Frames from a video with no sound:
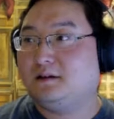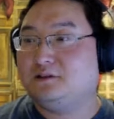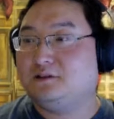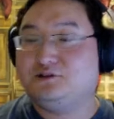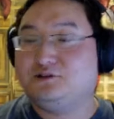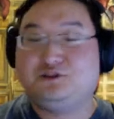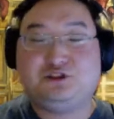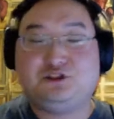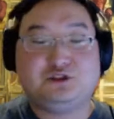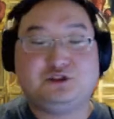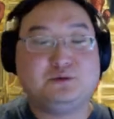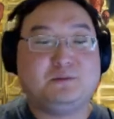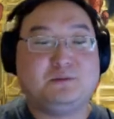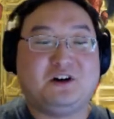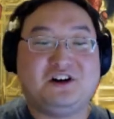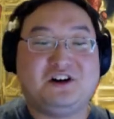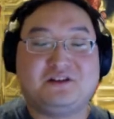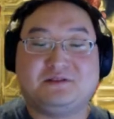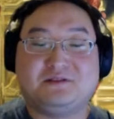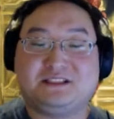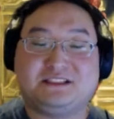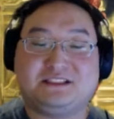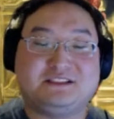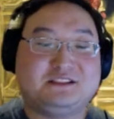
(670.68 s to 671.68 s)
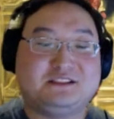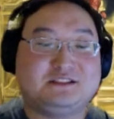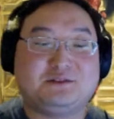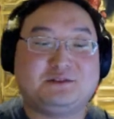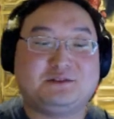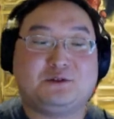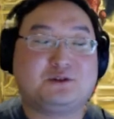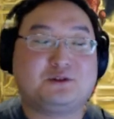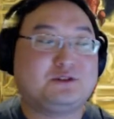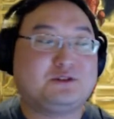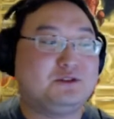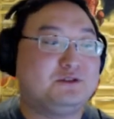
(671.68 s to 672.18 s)
Jumong, which is a
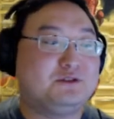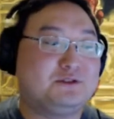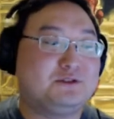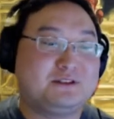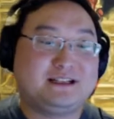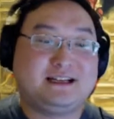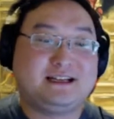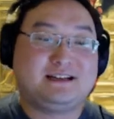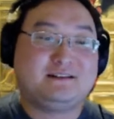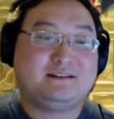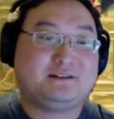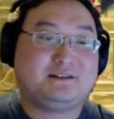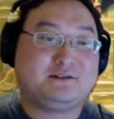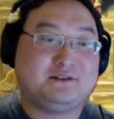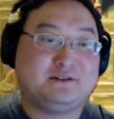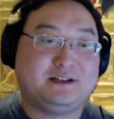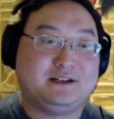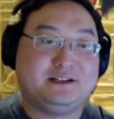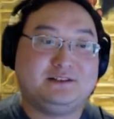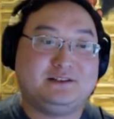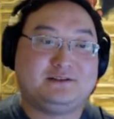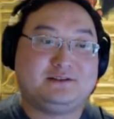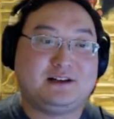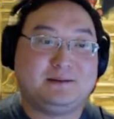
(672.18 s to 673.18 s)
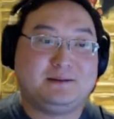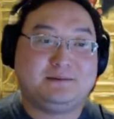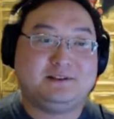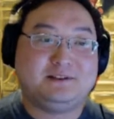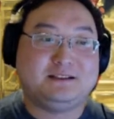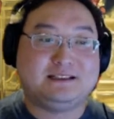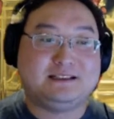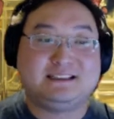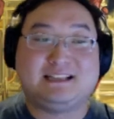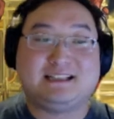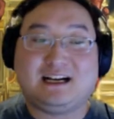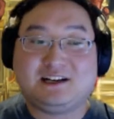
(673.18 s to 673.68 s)
historical Korean drama,
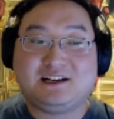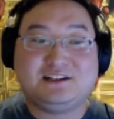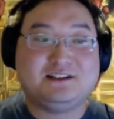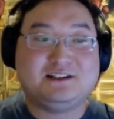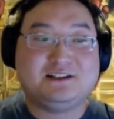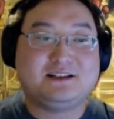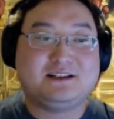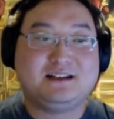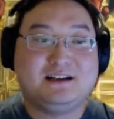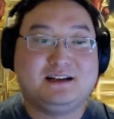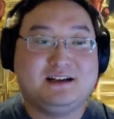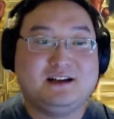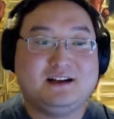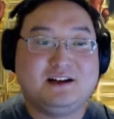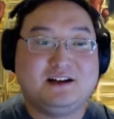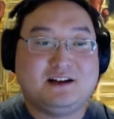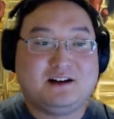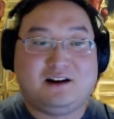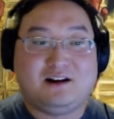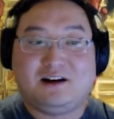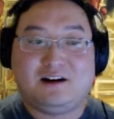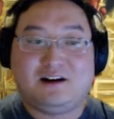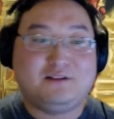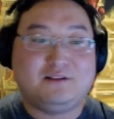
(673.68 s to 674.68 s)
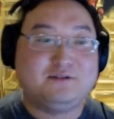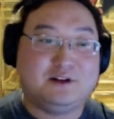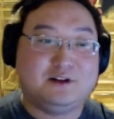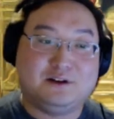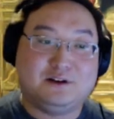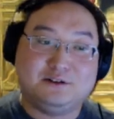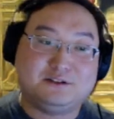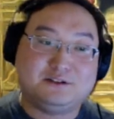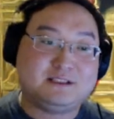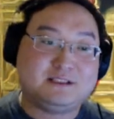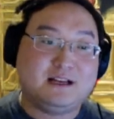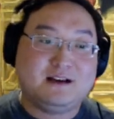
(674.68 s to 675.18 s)
a saguk, all of
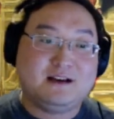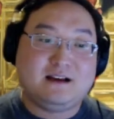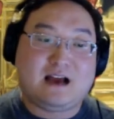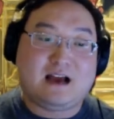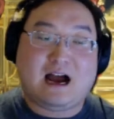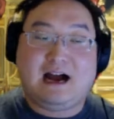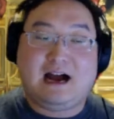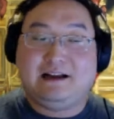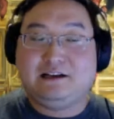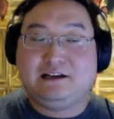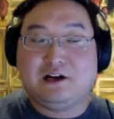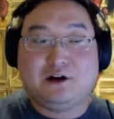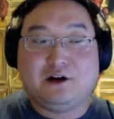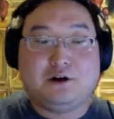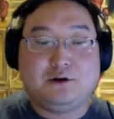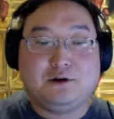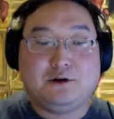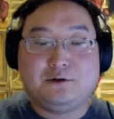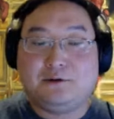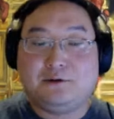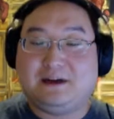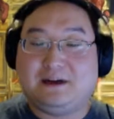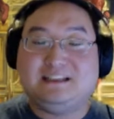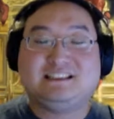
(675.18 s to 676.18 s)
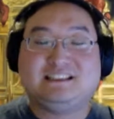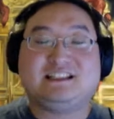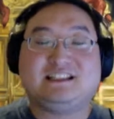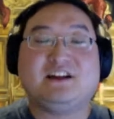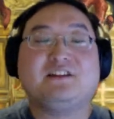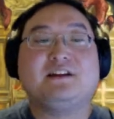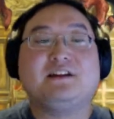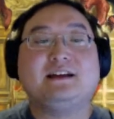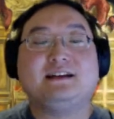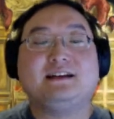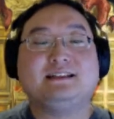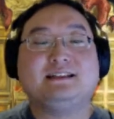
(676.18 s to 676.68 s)
those. I go and
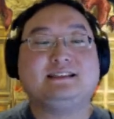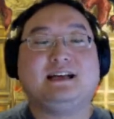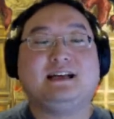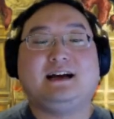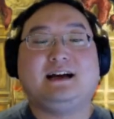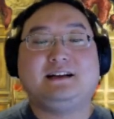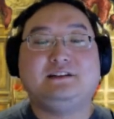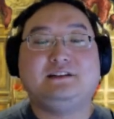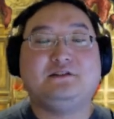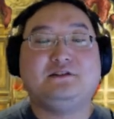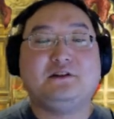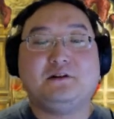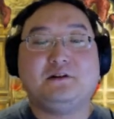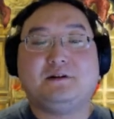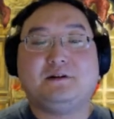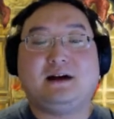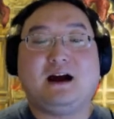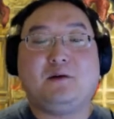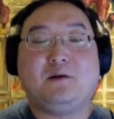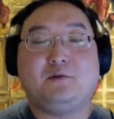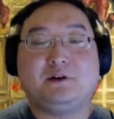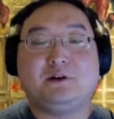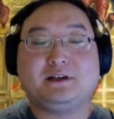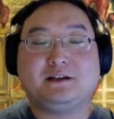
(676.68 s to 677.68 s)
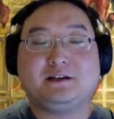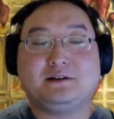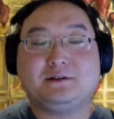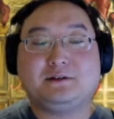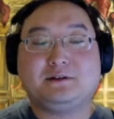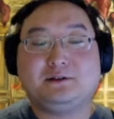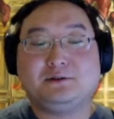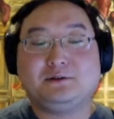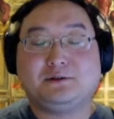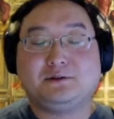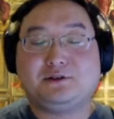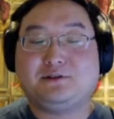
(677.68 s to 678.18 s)
suddenly decide, I want to go
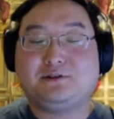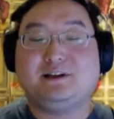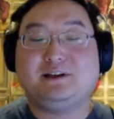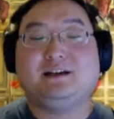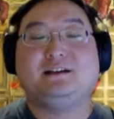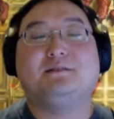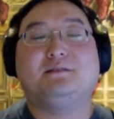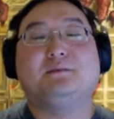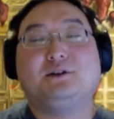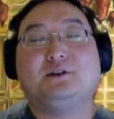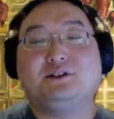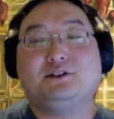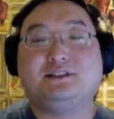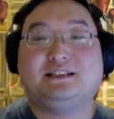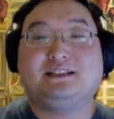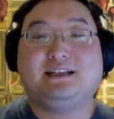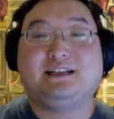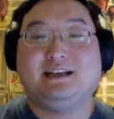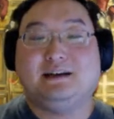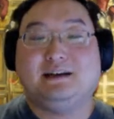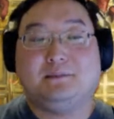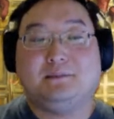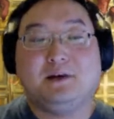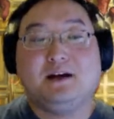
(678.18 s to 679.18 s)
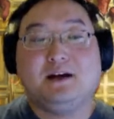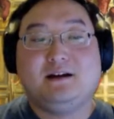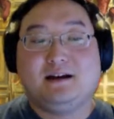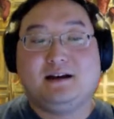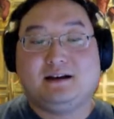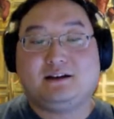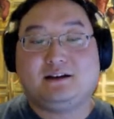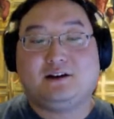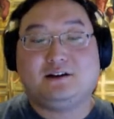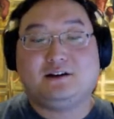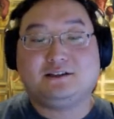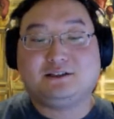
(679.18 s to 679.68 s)
to a Korean immersion camp
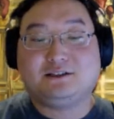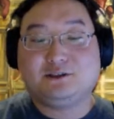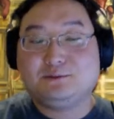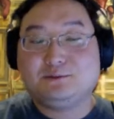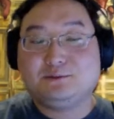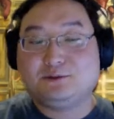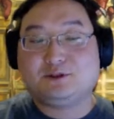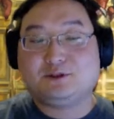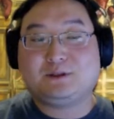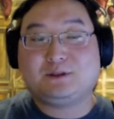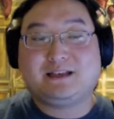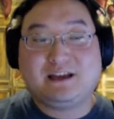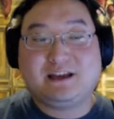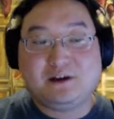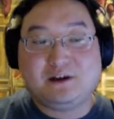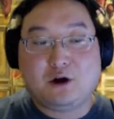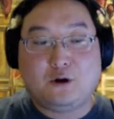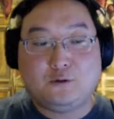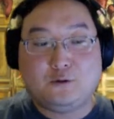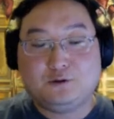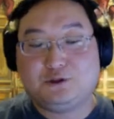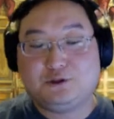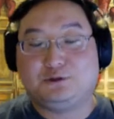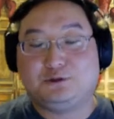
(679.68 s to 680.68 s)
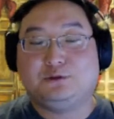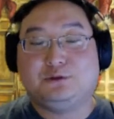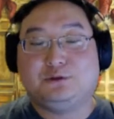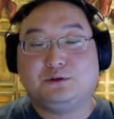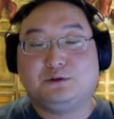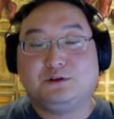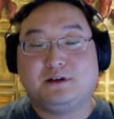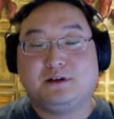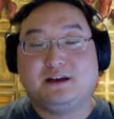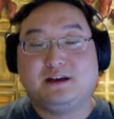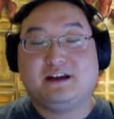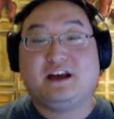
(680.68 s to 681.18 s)
called Subsuke Hosu.
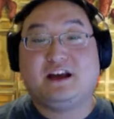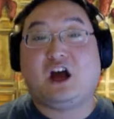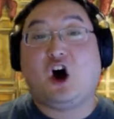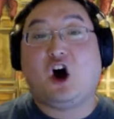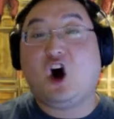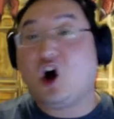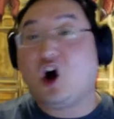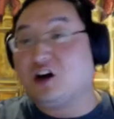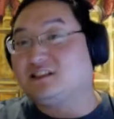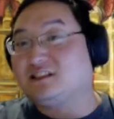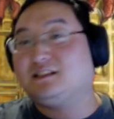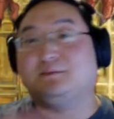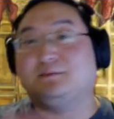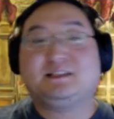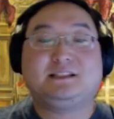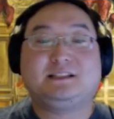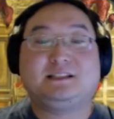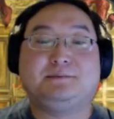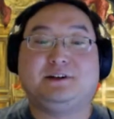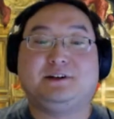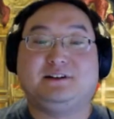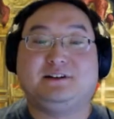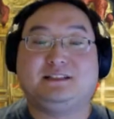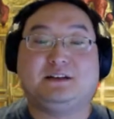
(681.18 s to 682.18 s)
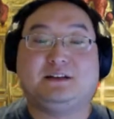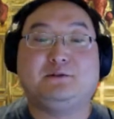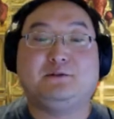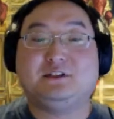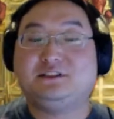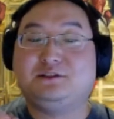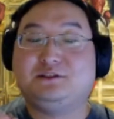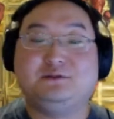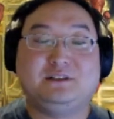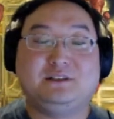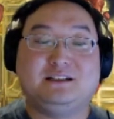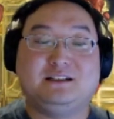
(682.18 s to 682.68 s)
Awesome experience. I went
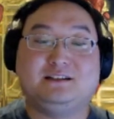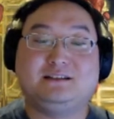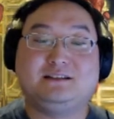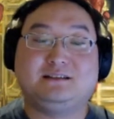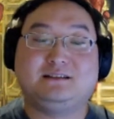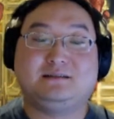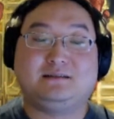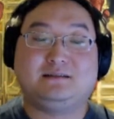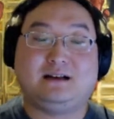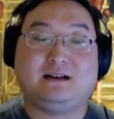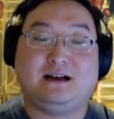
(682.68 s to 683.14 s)
2 years.